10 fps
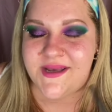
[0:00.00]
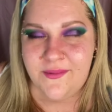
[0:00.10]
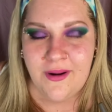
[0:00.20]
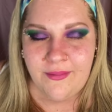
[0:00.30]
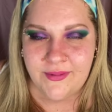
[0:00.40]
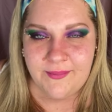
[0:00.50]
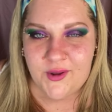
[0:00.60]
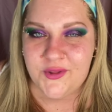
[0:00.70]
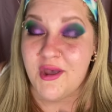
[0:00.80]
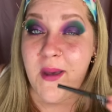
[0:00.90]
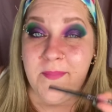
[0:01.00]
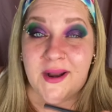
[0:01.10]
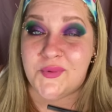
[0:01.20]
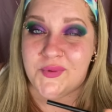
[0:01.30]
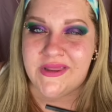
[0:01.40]
Probably both, but I
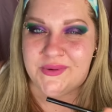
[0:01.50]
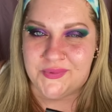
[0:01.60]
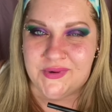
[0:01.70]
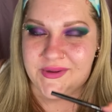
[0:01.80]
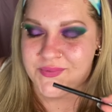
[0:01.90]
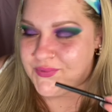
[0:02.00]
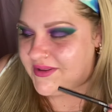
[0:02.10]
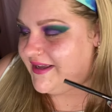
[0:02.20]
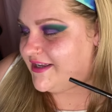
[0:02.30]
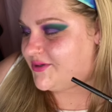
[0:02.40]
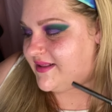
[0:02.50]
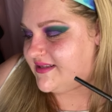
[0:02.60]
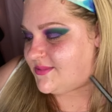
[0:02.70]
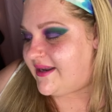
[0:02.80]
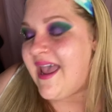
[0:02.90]
really, really, really enjoy
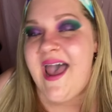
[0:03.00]
this one.